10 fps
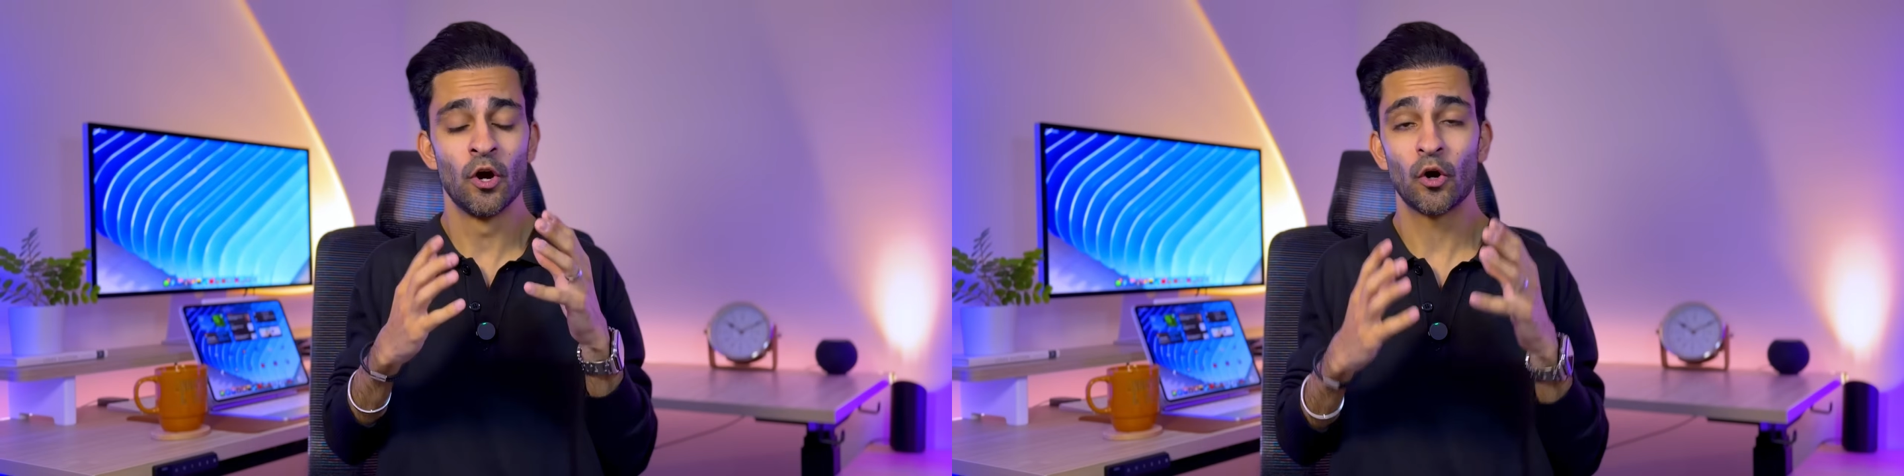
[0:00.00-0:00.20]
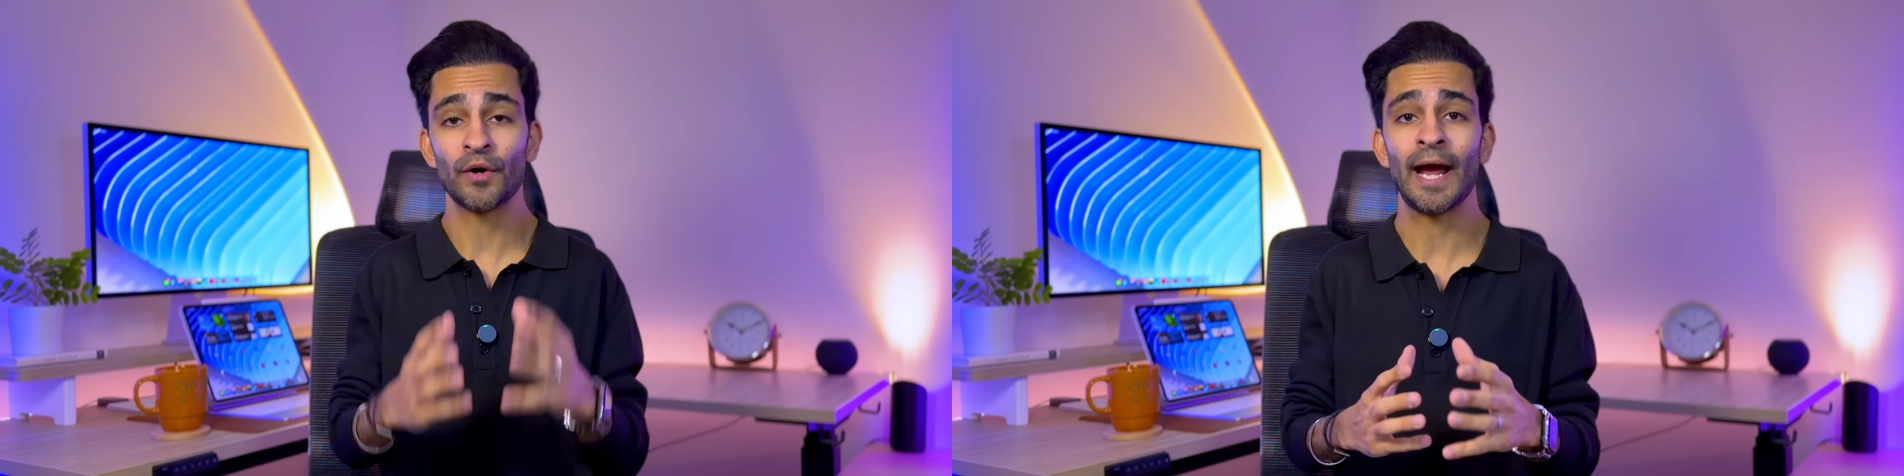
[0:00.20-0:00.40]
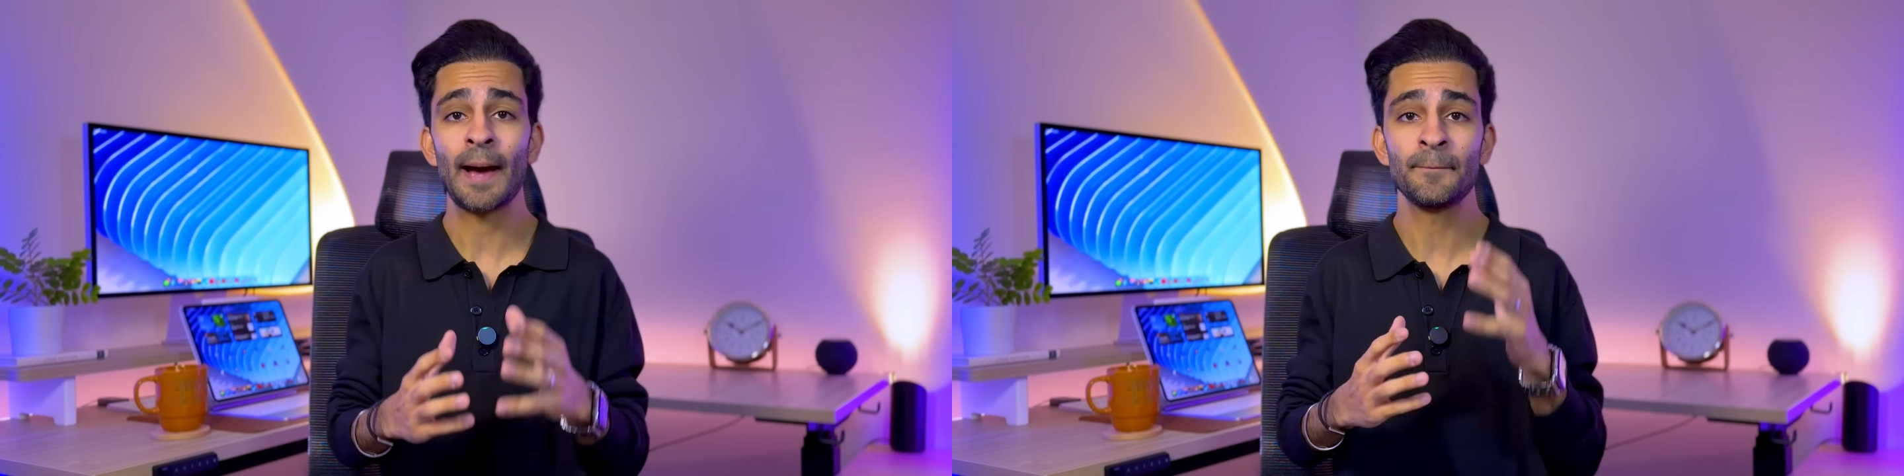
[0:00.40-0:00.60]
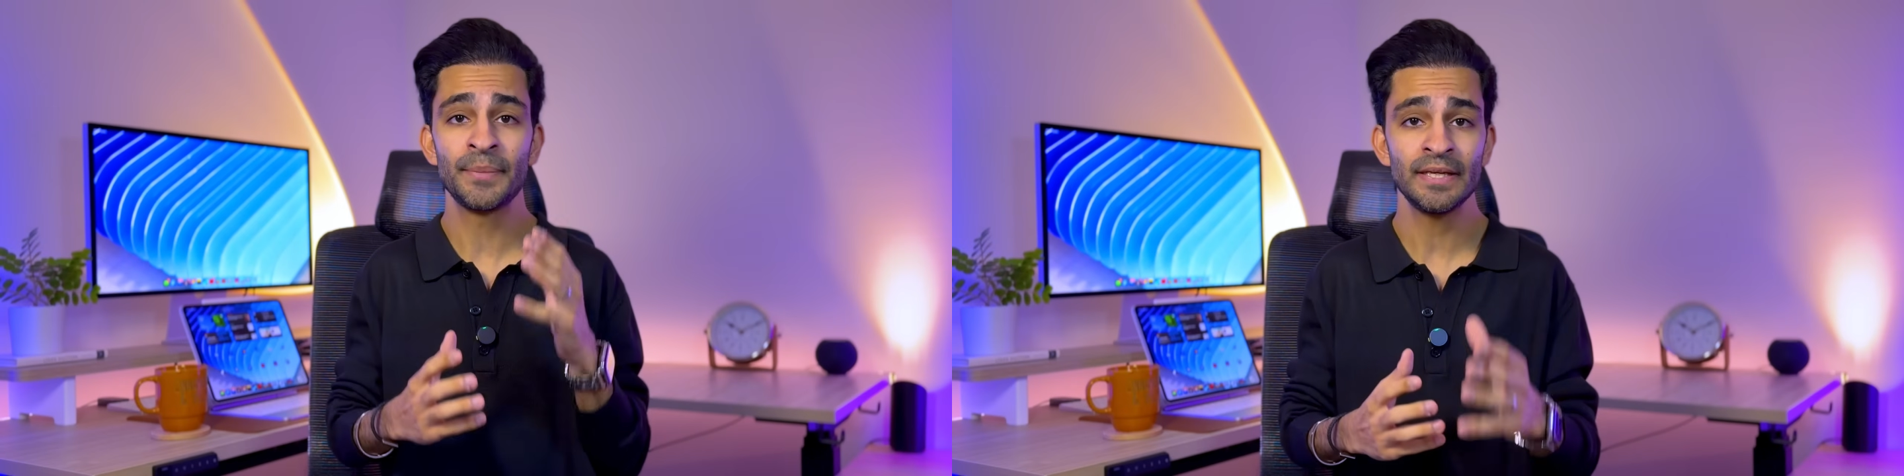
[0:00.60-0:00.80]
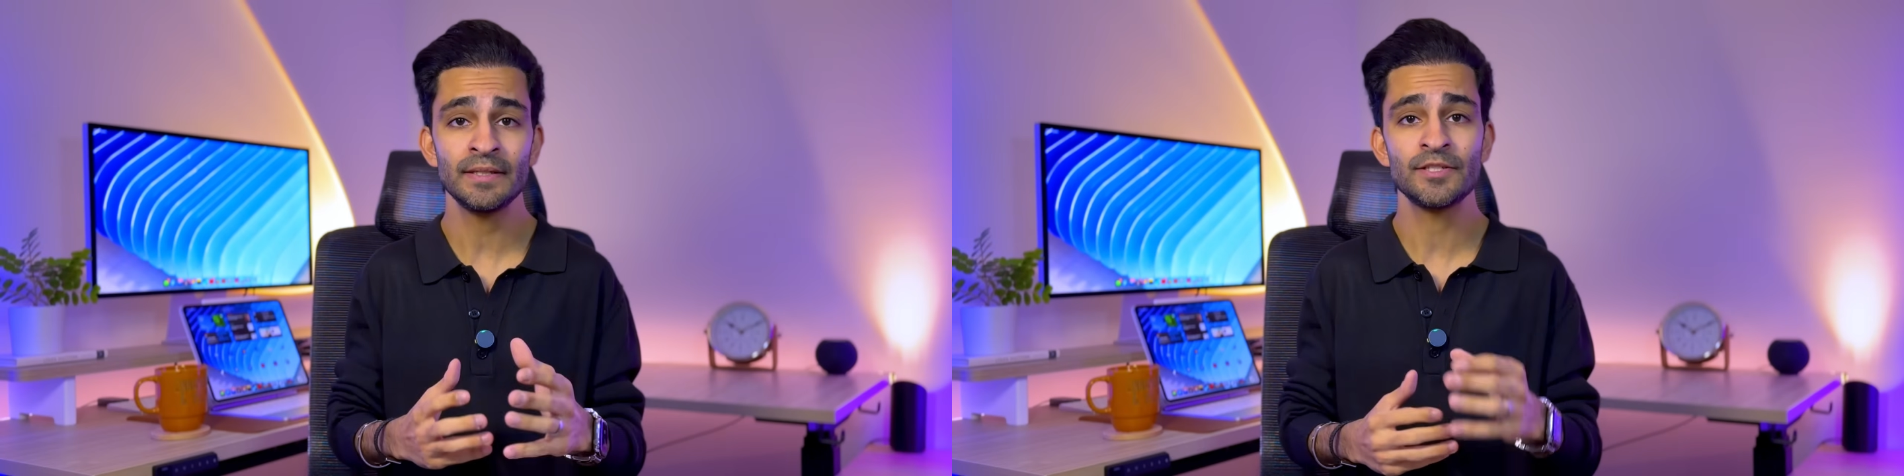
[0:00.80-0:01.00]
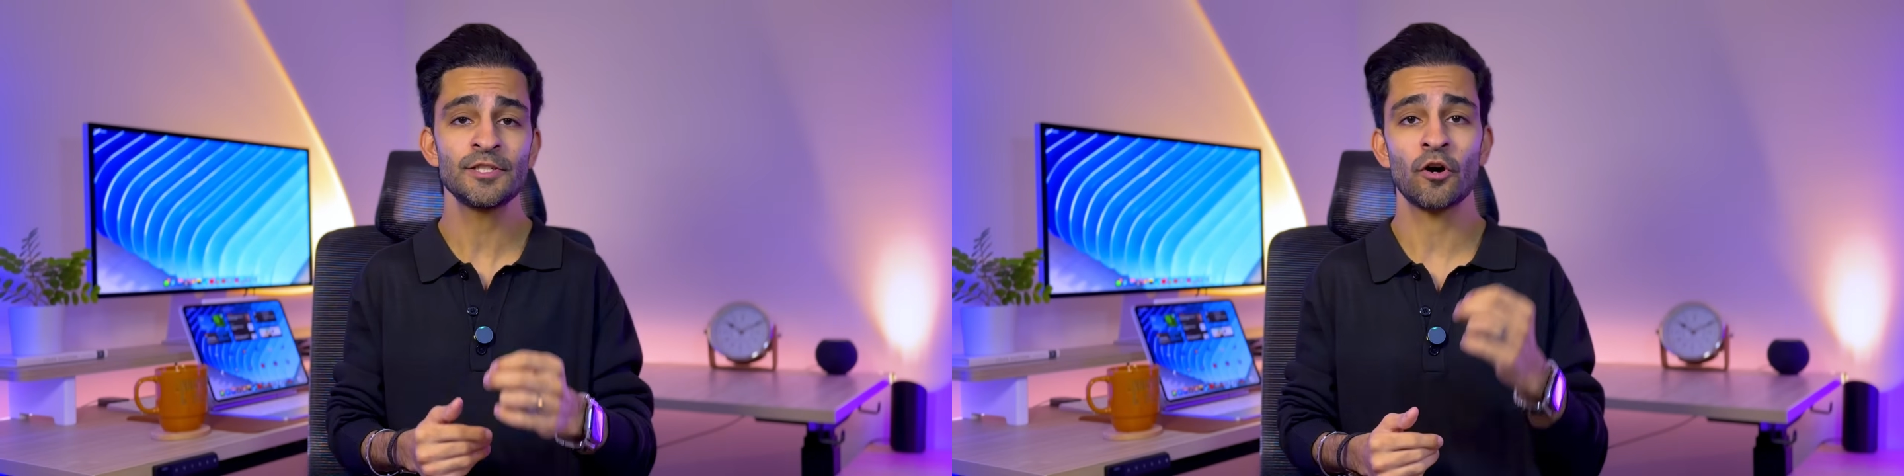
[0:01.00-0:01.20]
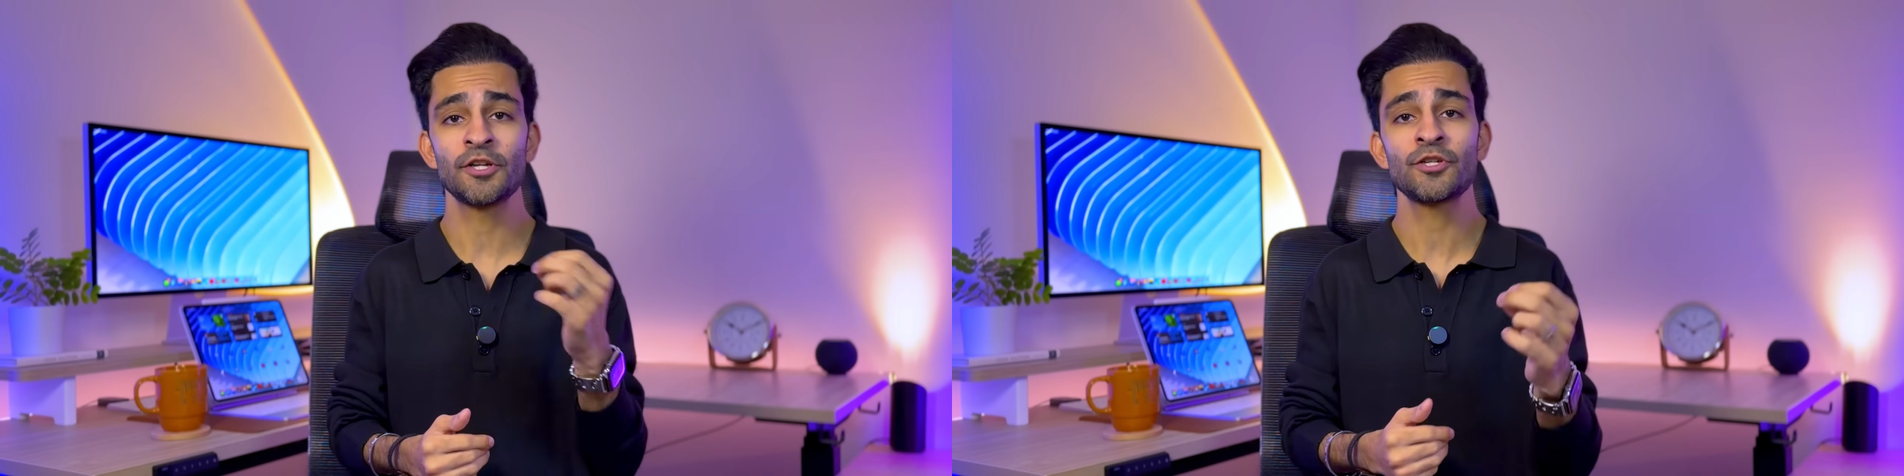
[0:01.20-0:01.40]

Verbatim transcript: or app pinned on